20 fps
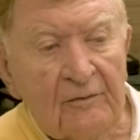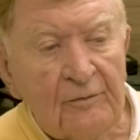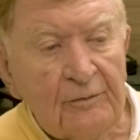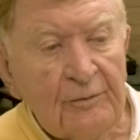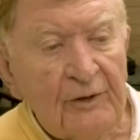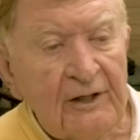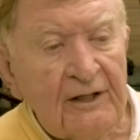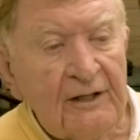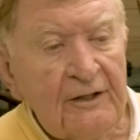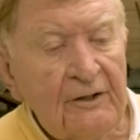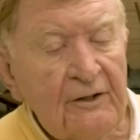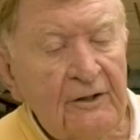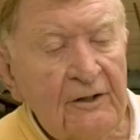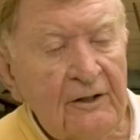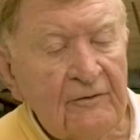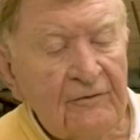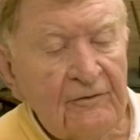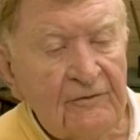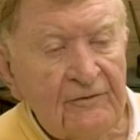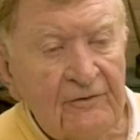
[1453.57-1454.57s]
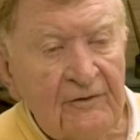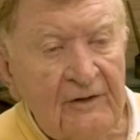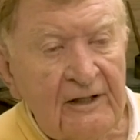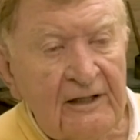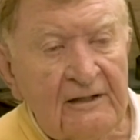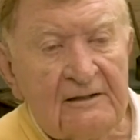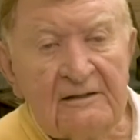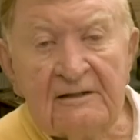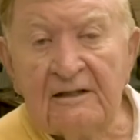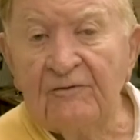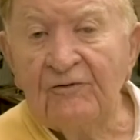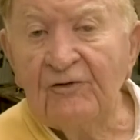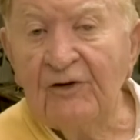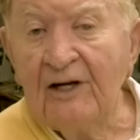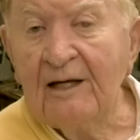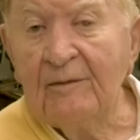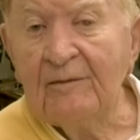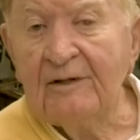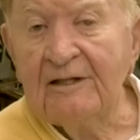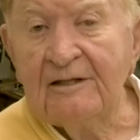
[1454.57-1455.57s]
bring your friends and
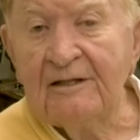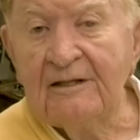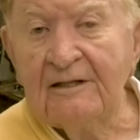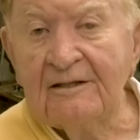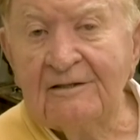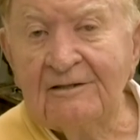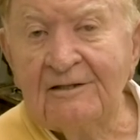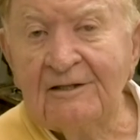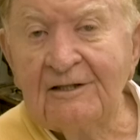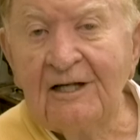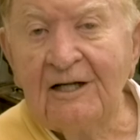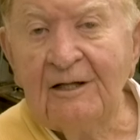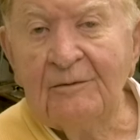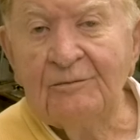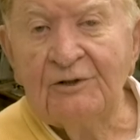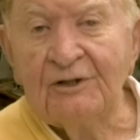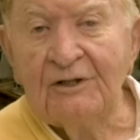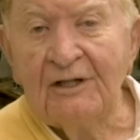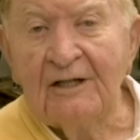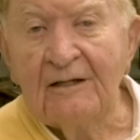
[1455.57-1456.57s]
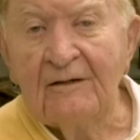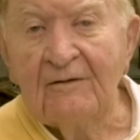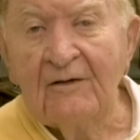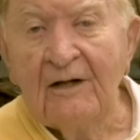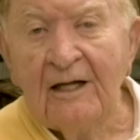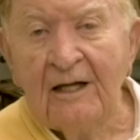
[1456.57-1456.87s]
family to come to